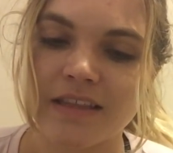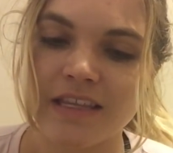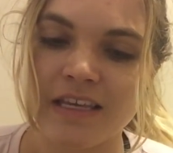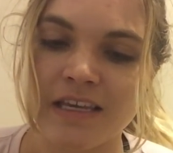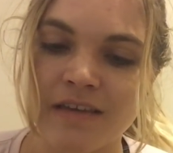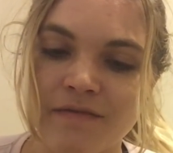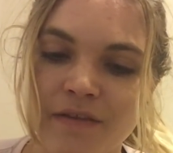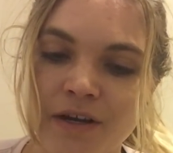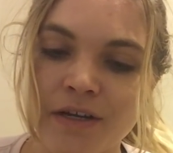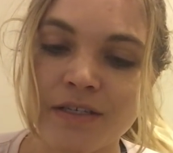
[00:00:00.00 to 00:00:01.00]
the
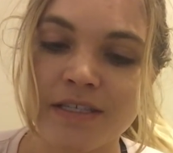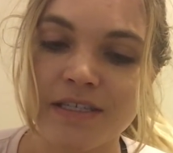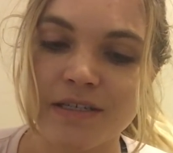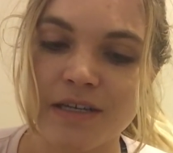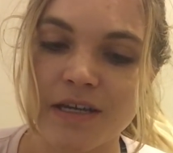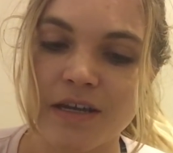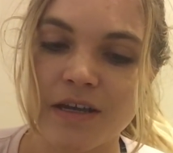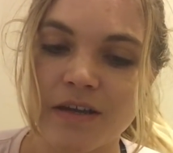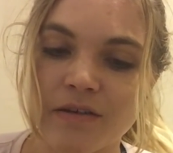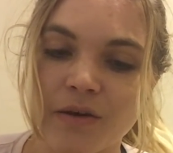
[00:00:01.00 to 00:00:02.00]
first
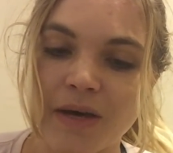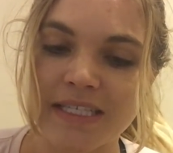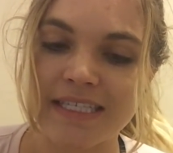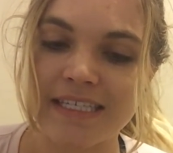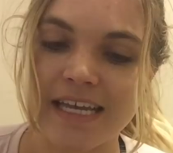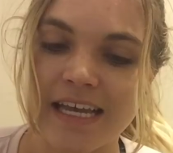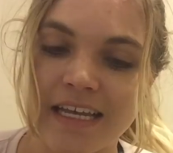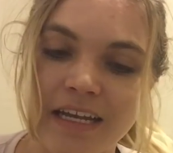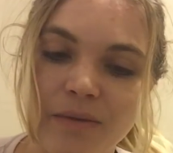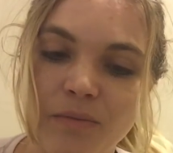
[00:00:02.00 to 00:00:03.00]

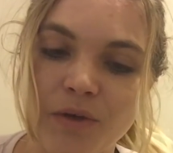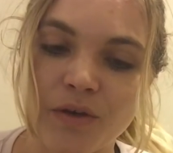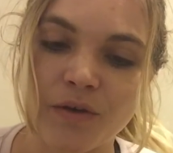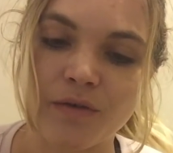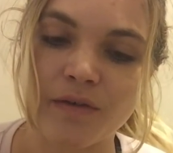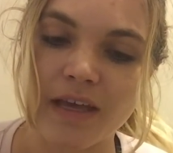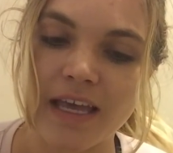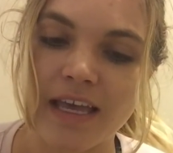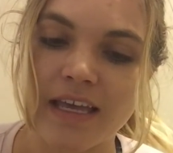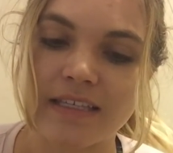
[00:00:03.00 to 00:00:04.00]
requested move
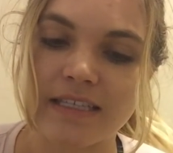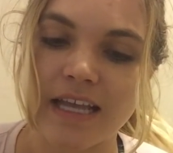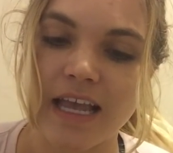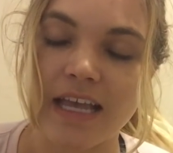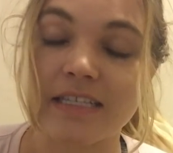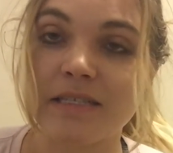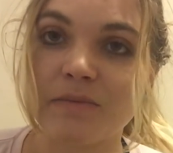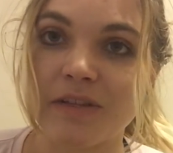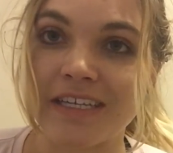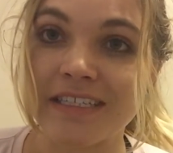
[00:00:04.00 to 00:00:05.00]
is a
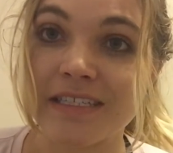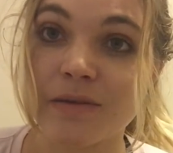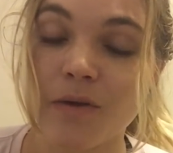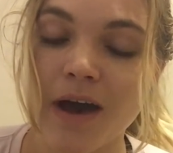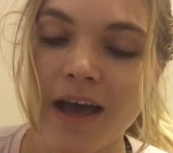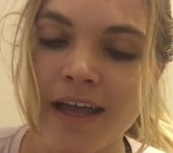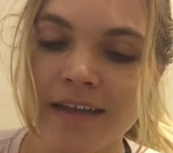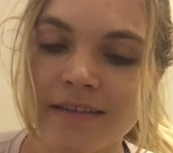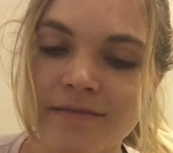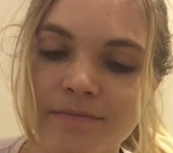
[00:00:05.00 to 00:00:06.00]
split squat
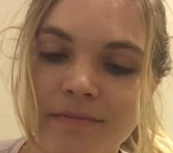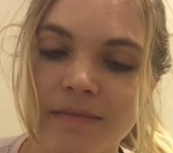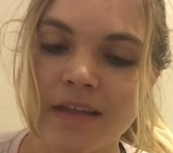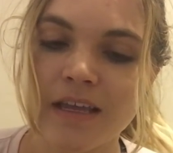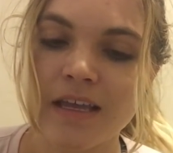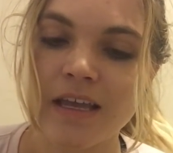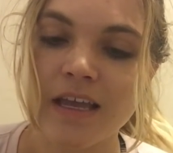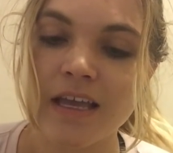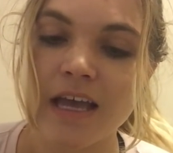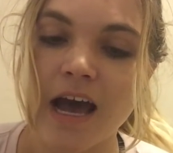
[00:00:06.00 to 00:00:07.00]

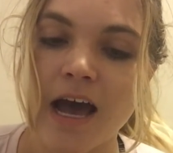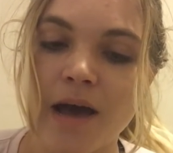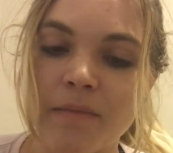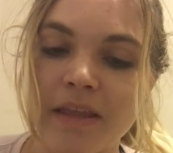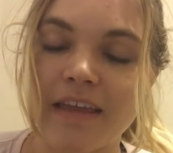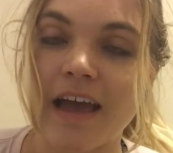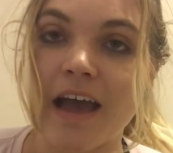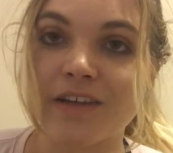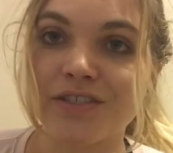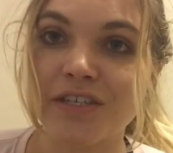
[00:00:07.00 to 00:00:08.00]
that
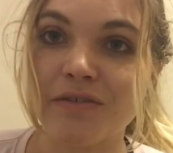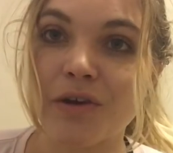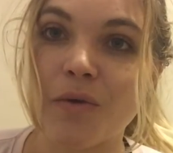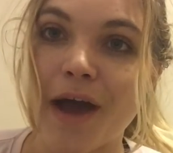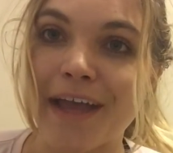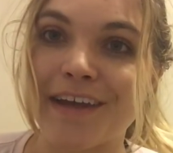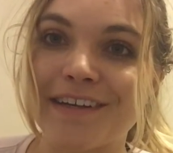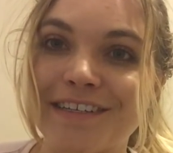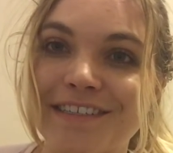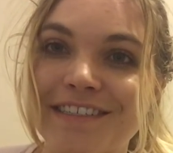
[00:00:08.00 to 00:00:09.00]
actually
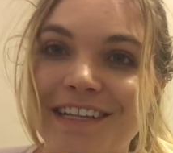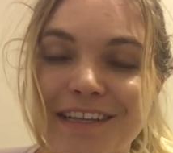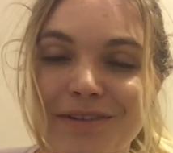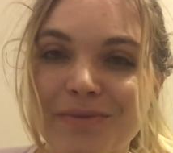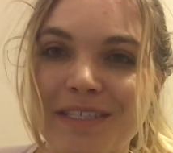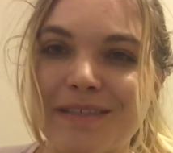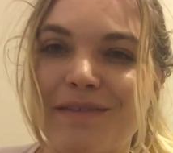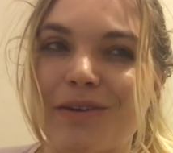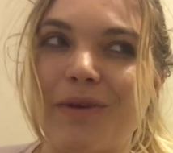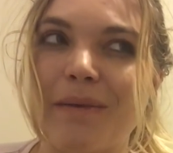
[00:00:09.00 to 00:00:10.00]
requires a little piece of
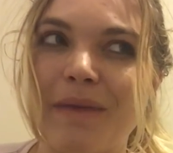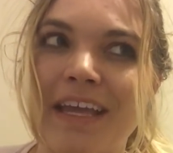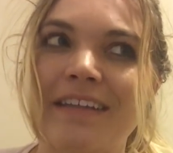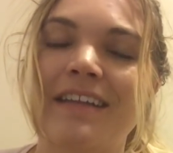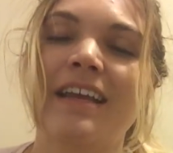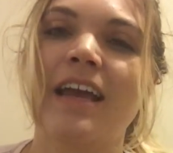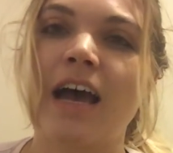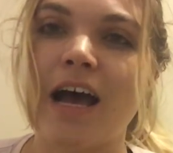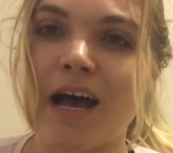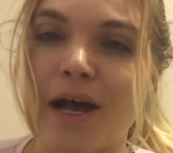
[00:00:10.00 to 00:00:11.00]
equipment
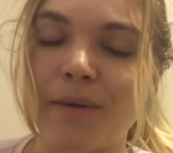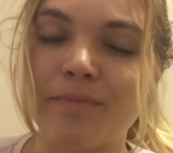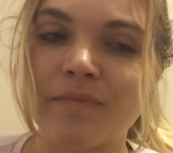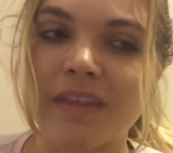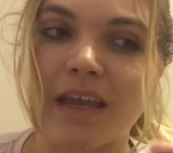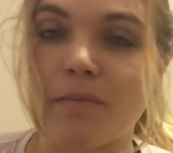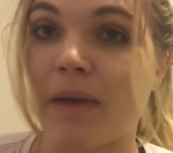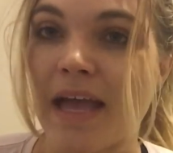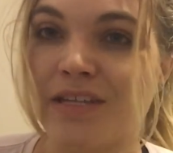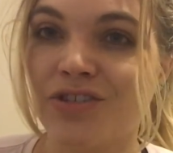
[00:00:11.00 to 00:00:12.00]
like a
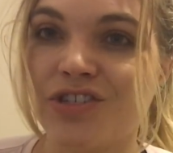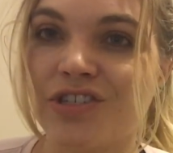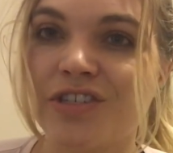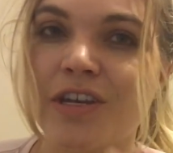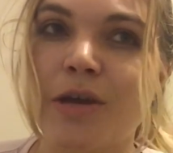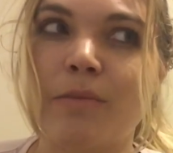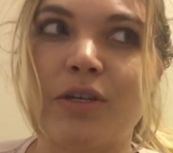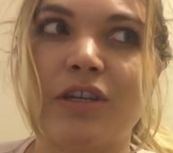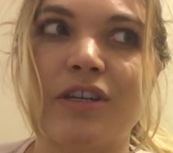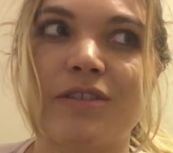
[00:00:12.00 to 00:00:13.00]
bench, but
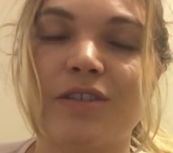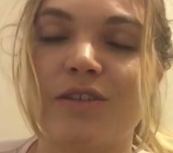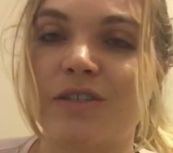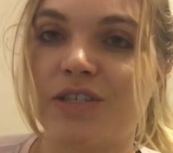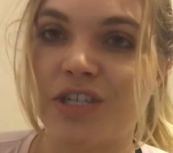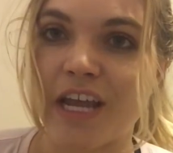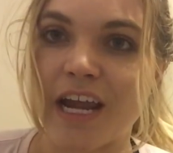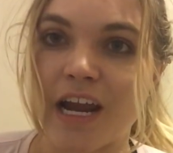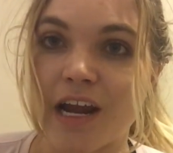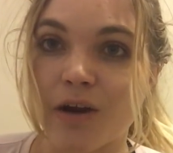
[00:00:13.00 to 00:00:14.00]
you can also use a
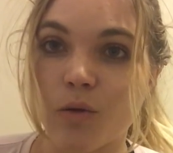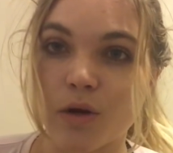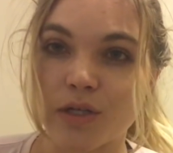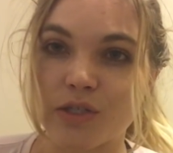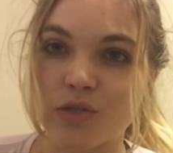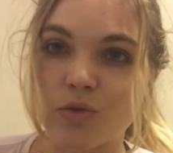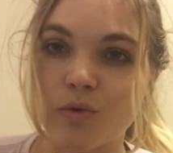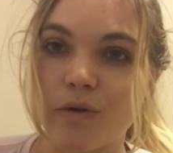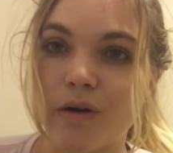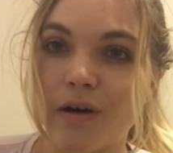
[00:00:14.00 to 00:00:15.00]
chair or a
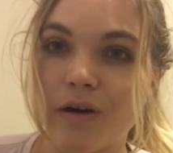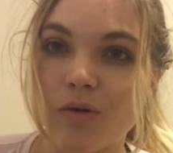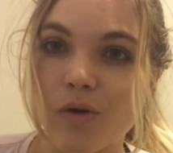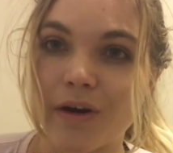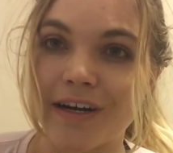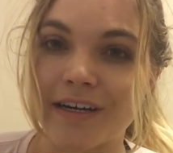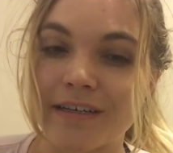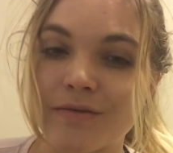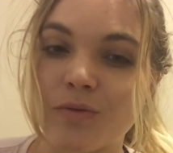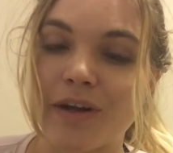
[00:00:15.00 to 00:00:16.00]
stool
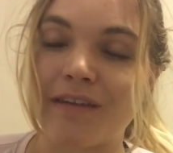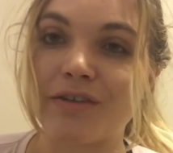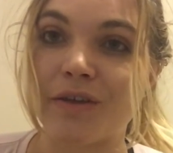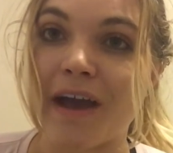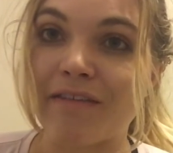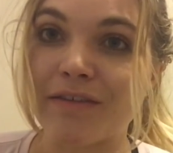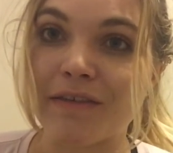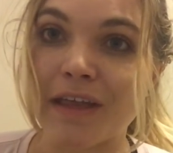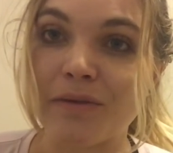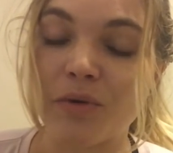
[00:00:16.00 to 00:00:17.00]
or whatever you have
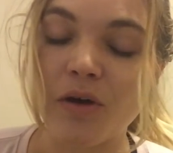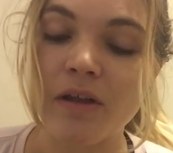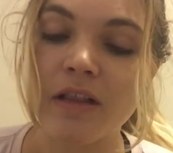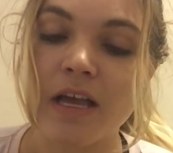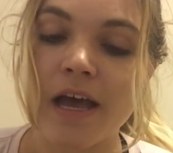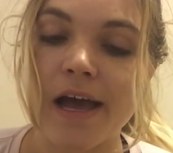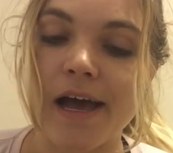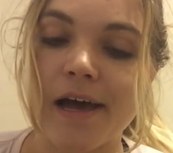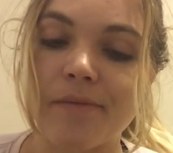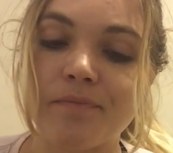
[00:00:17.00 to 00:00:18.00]
available.
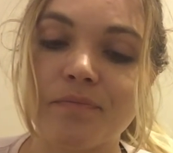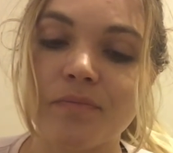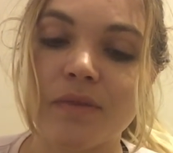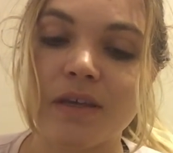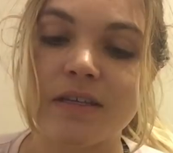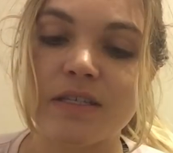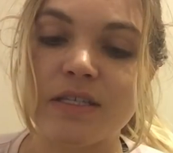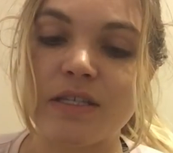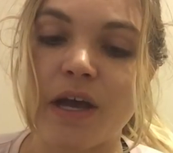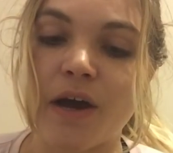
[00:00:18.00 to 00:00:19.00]

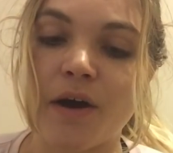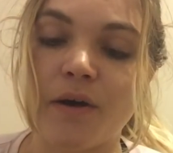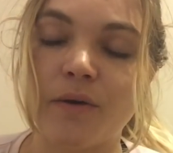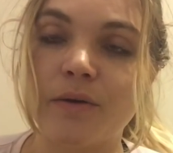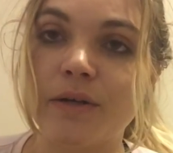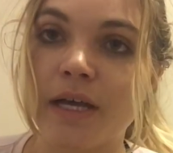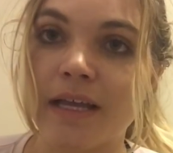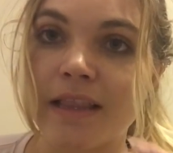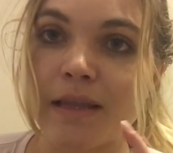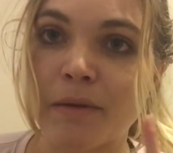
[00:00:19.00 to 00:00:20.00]
So
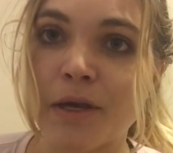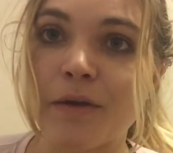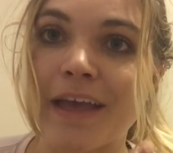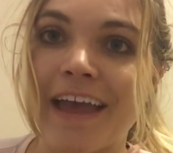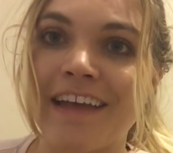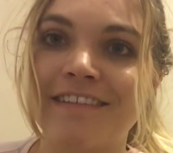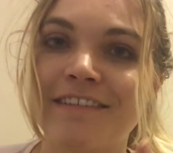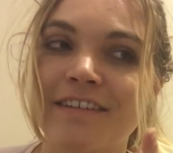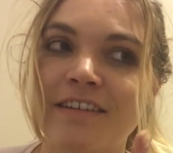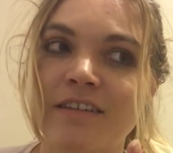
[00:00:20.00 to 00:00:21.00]
let me go get
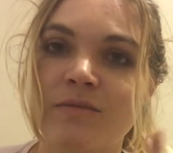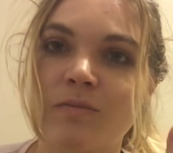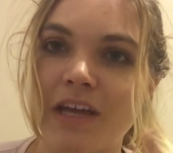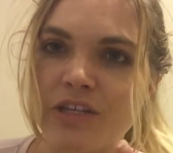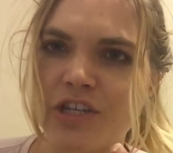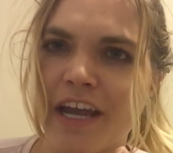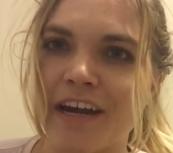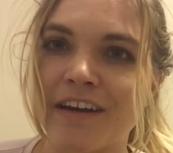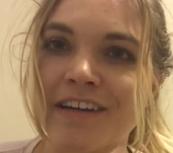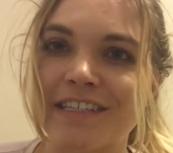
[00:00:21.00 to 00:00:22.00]
a
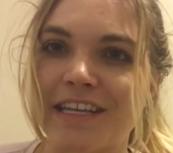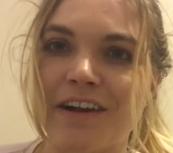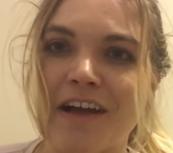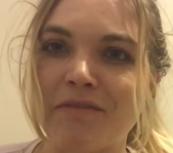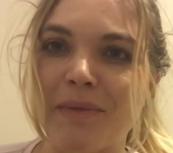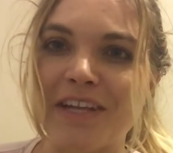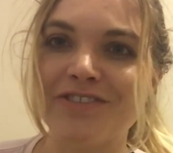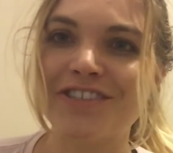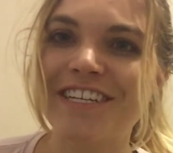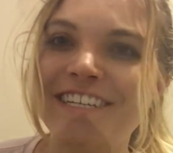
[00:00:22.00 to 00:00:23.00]
chair because I don't have a
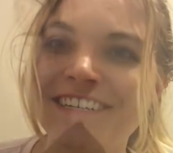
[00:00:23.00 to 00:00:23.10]
bench.